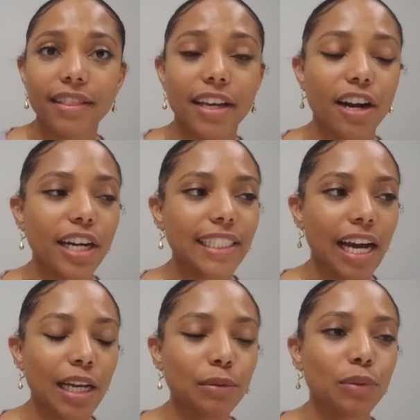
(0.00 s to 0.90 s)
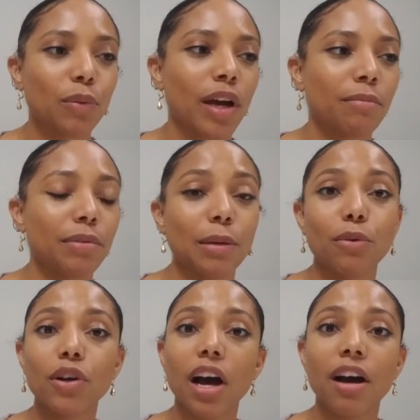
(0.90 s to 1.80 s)
there are times when
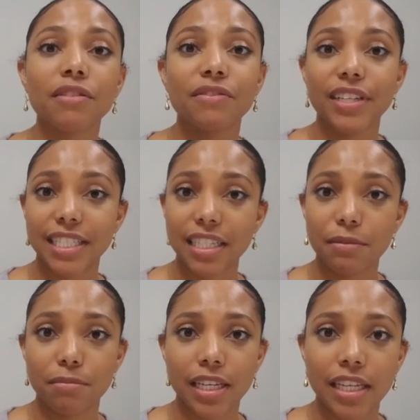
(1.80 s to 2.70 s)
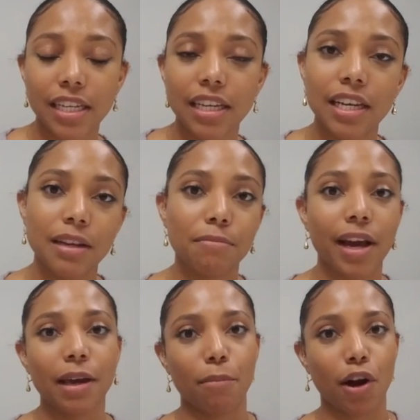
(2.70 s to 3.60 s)
people come visit me in
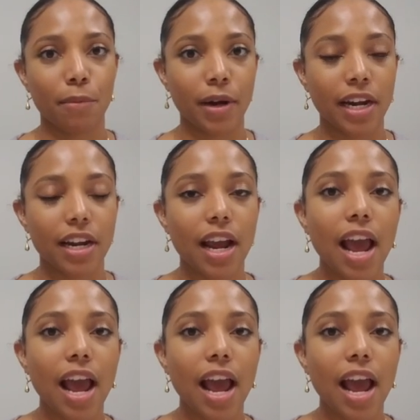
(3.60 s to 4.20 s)
my apartment,